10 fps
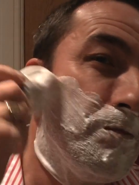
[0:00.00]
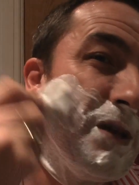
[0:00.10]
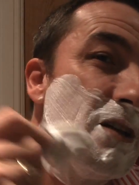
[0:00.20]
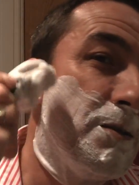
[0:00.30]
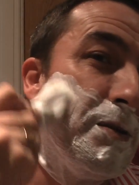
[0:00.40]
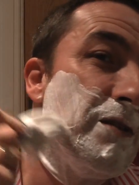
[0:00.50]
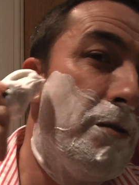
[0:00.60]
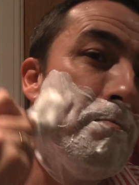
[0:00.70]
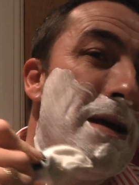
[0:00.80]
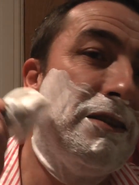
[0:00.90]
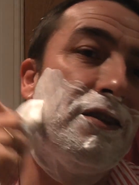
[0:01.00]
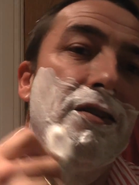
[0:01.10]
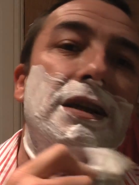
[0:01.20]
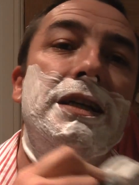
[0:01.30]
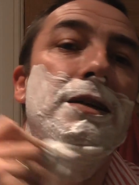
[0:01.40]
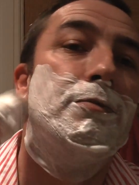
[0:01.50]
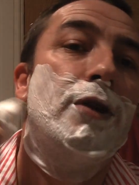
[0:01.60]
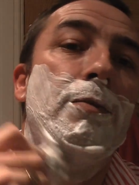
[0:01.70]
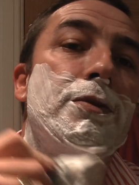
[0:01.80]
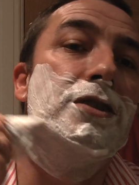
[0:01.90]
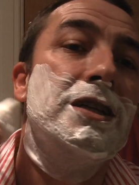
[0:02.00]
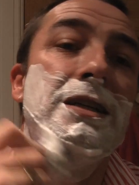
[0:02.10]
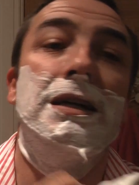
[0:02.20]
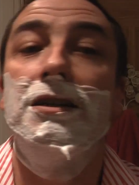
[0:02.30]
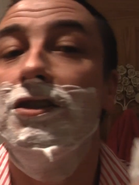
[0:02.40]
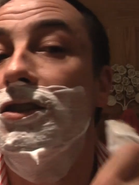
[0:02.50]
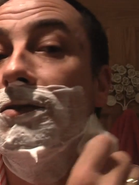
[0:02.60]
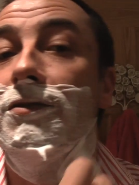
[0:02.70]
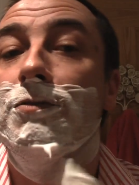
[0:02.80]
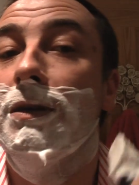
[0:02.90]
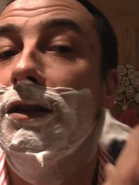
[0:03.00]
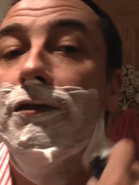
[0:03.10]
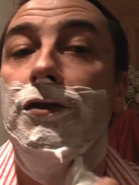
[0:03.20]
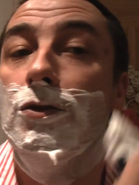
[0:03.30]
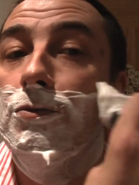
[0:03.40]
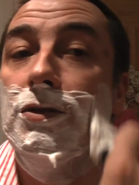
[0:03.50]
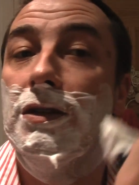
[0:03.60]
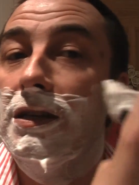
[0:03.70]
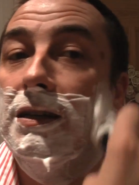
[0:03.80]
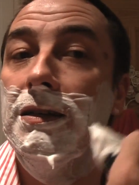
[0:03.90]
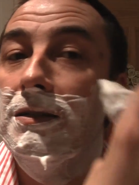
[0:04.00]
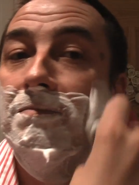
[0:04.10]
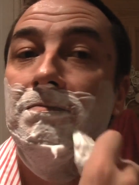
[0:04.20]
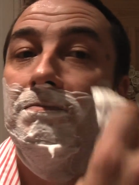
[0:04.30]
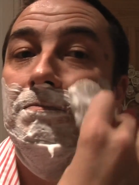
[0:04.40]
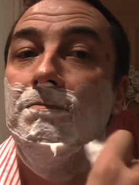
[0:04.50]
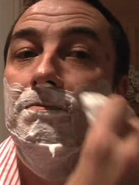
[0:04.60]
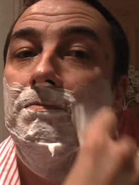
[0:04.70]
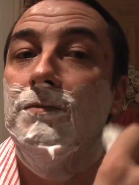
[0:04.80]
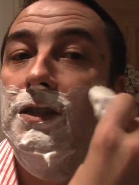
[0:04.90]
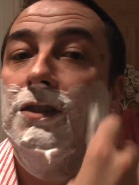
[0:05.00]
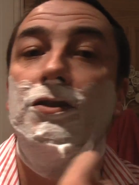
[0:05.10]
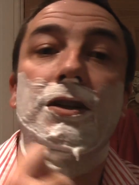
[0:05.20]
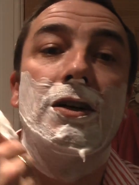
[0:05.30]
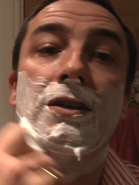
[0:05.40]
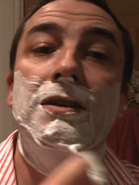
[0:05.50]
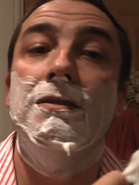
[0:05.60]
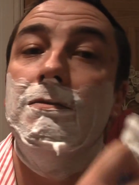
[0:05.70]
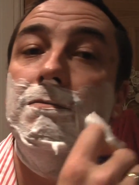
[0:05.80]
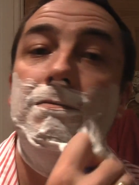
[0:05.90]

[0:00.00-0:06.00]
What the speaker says: Has a bit of a menthol-y property. I can smell the fumes of the tea tree oil.